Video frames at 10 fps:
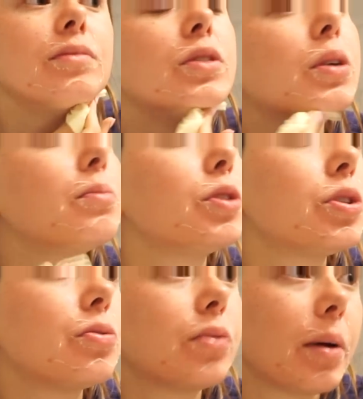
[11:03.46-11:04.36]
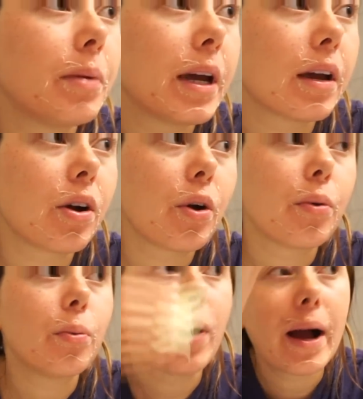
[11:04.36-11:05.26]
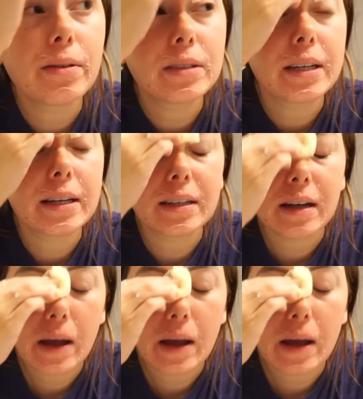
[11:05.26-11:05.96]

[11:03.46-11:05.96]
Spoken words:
So I'm just rubbing around it